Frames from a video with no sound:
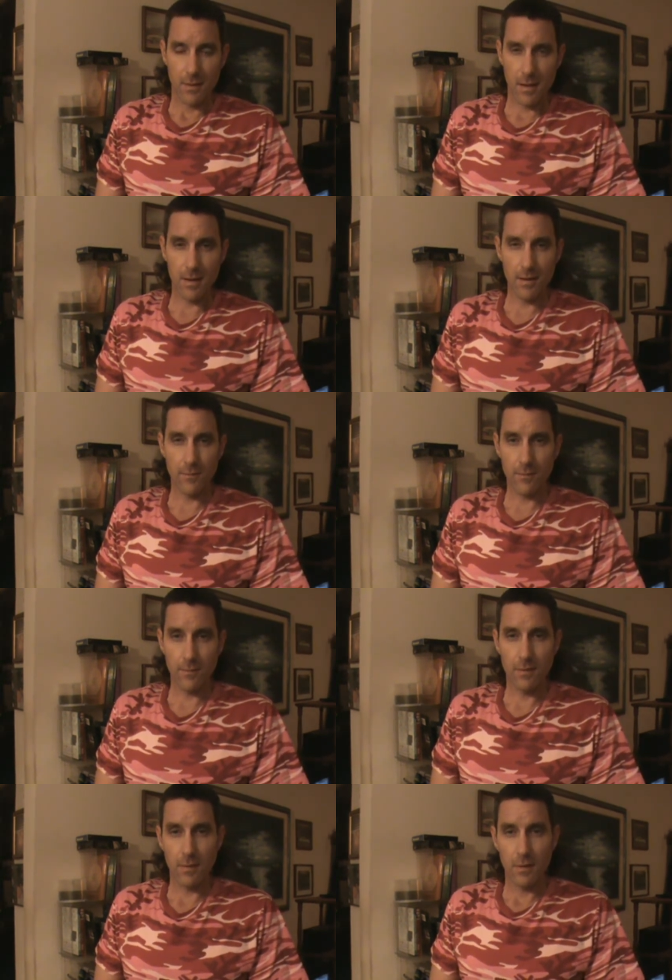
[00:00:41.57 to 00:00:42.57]
um,
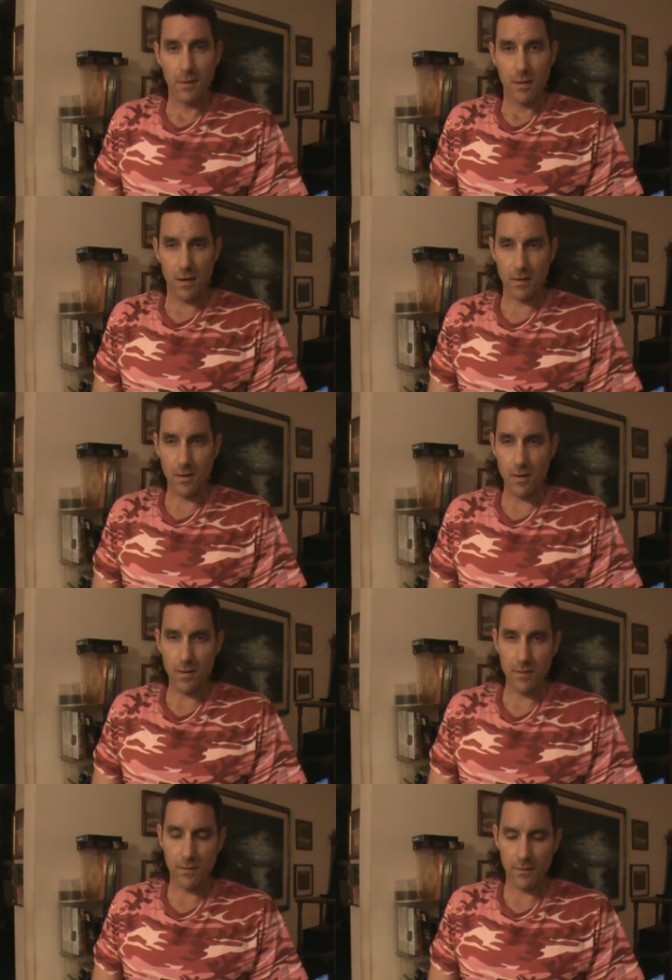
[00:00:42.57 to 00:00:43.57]
a
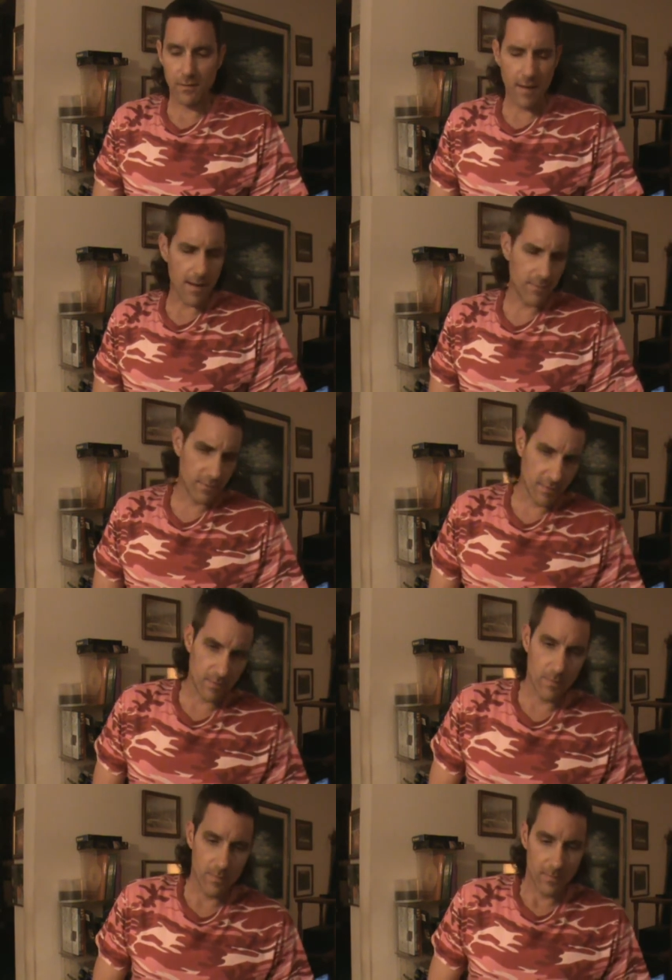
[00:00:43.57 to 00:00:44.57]
car stopped
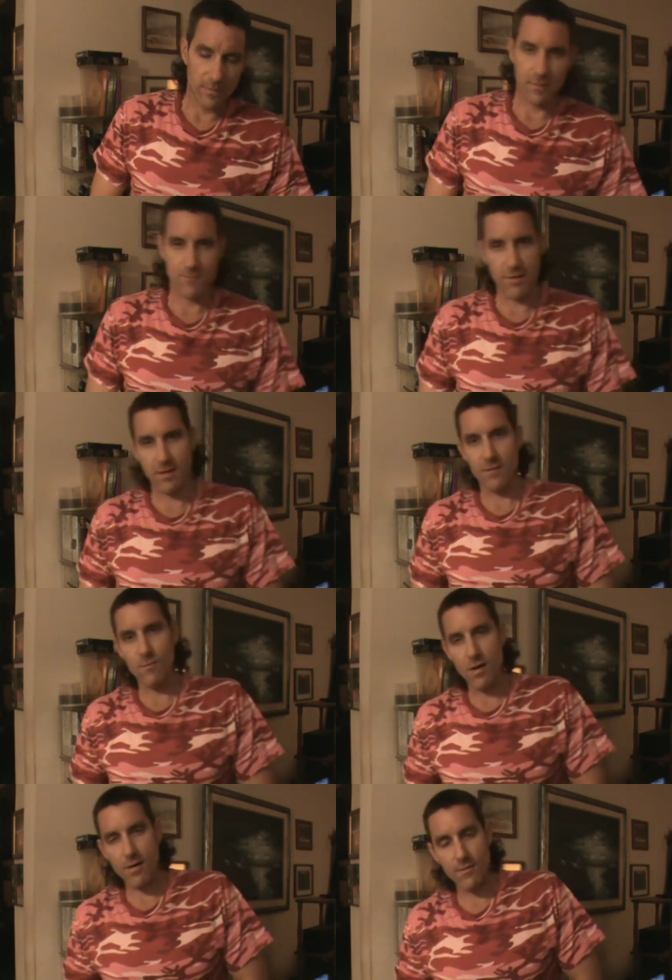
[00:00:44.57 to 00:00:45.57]
to pick him
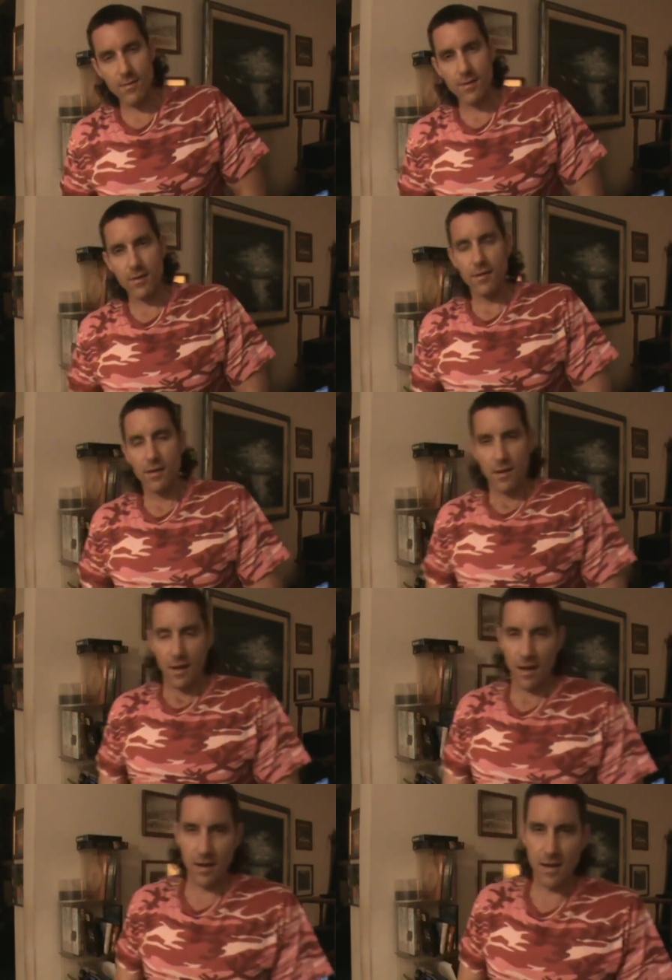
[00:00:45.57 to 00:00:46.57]
up
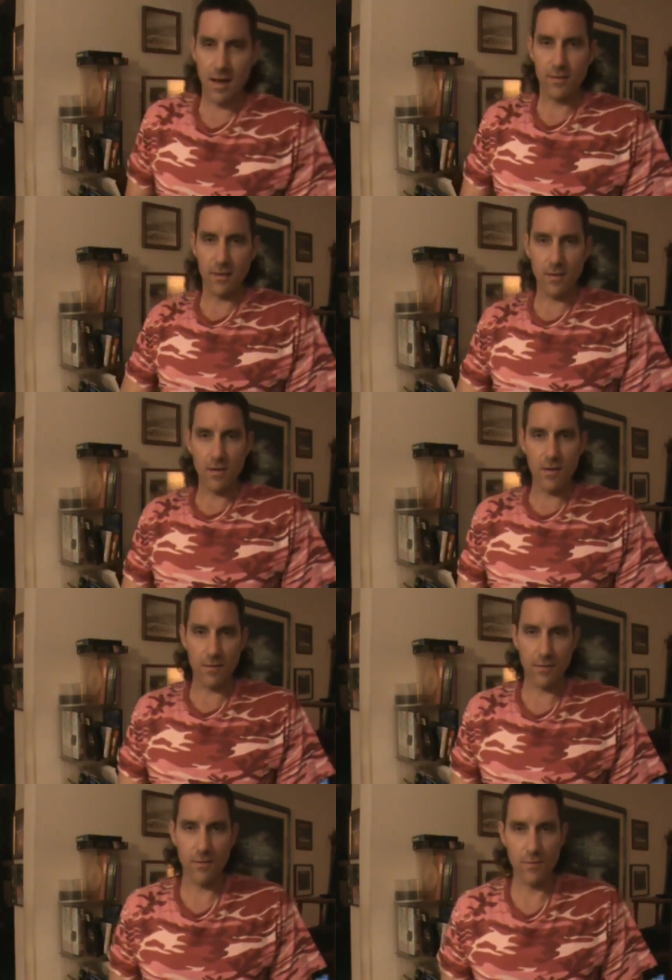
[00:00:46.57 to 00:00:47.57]
and he got in the car
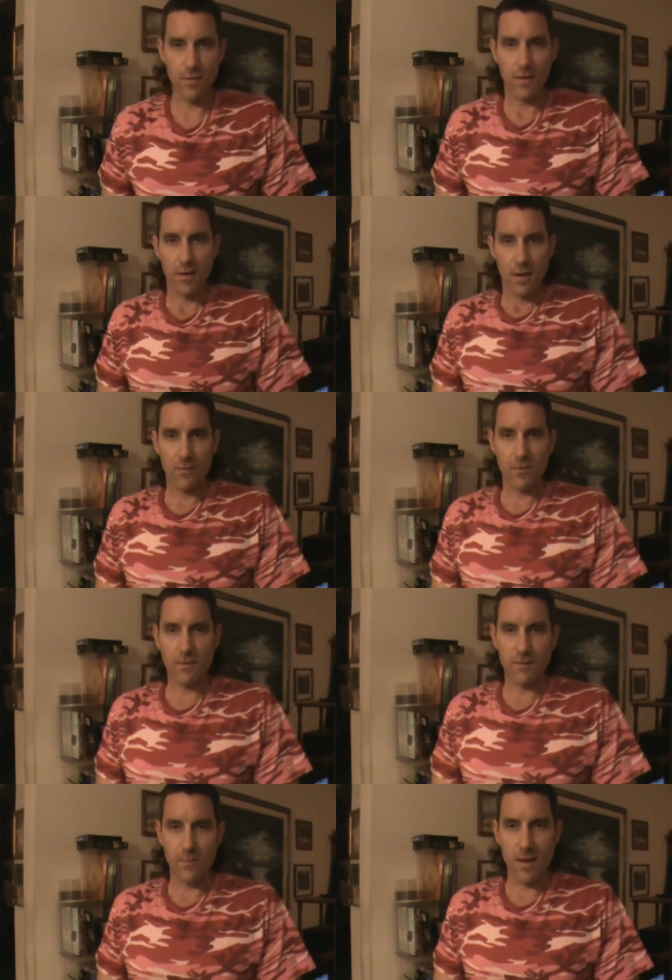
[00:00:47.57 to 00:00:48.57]
so it was
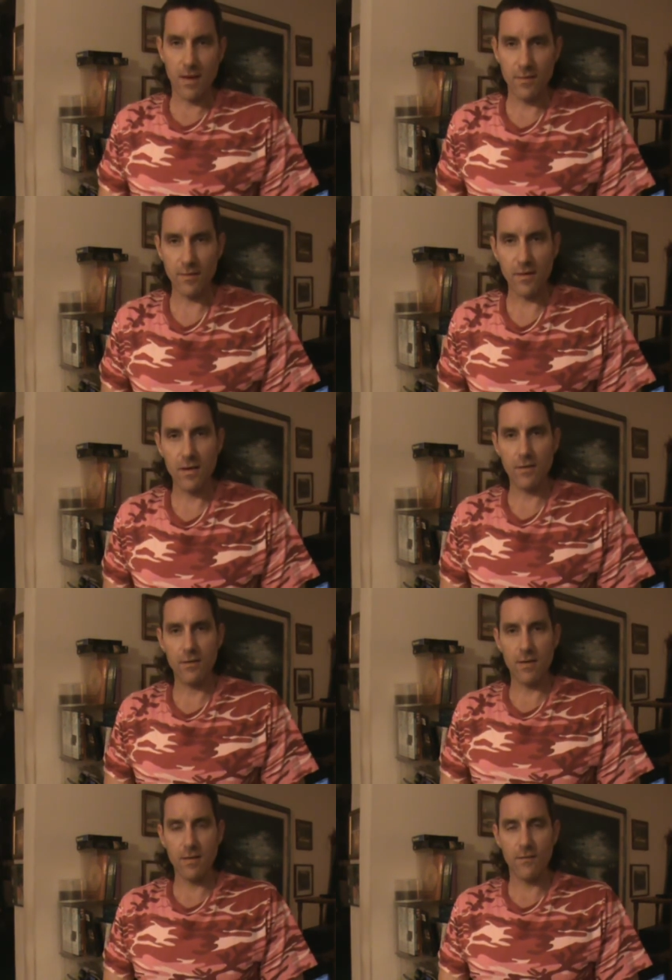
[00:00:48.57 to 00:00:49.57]
just me and this other
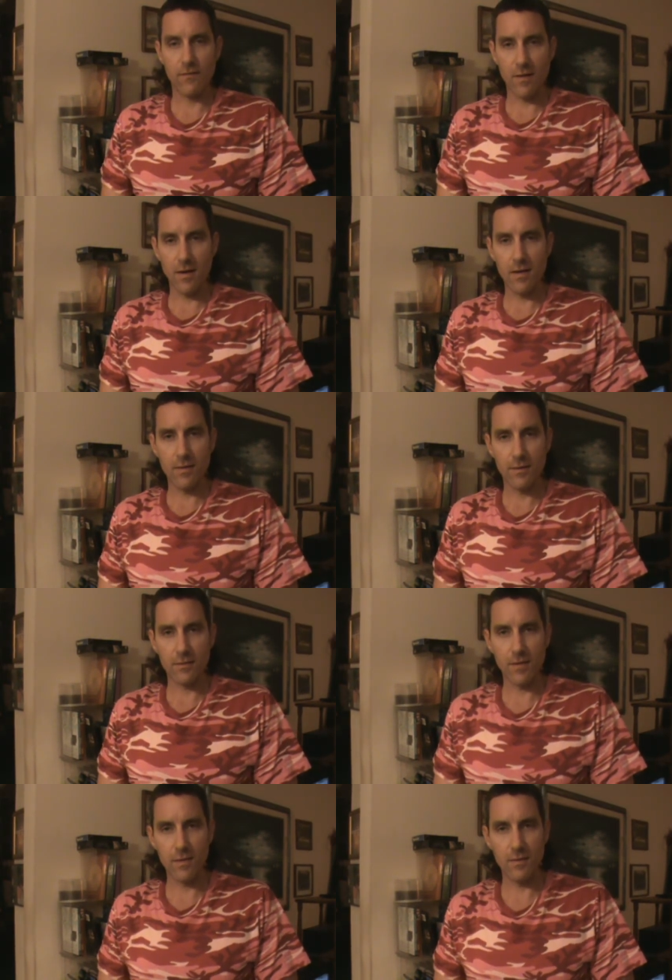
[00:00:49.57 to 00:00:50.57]
fella
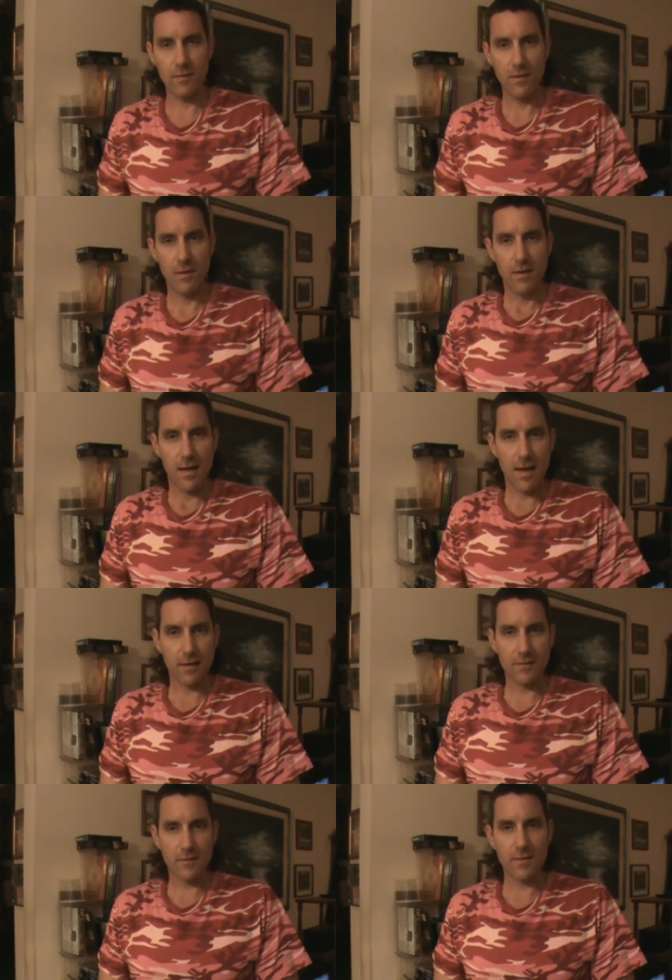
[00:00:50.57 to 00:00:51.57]
this other
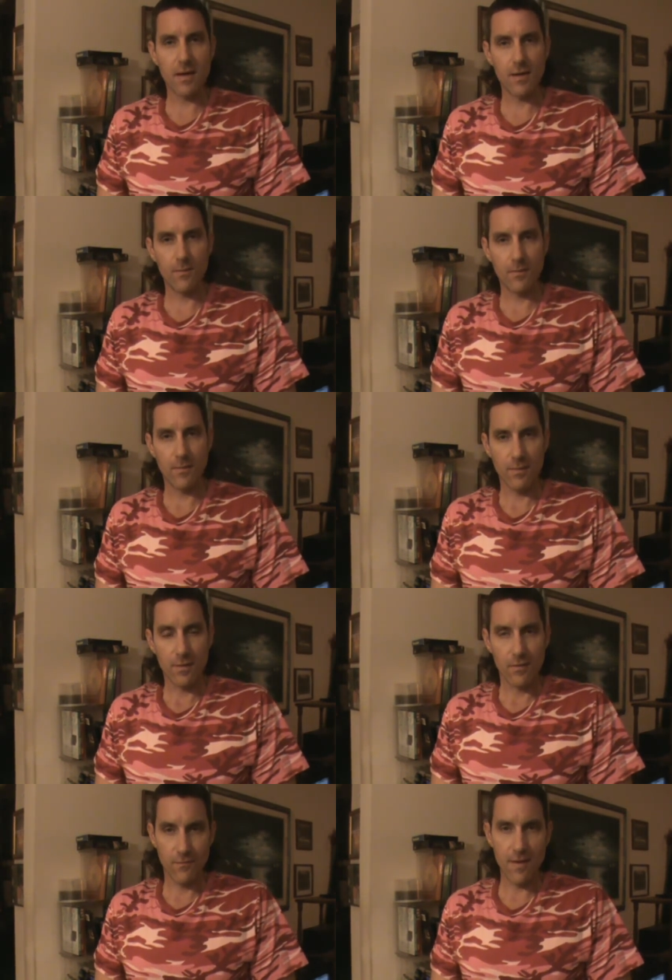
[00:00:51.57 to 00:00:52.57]
ex um,
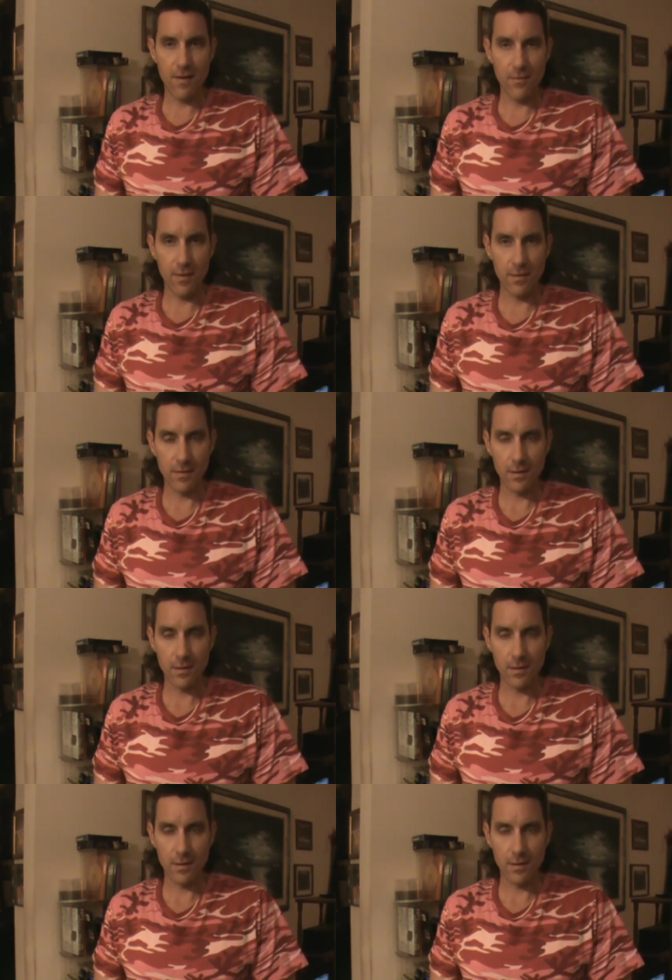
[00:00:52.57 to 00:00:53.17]
veteran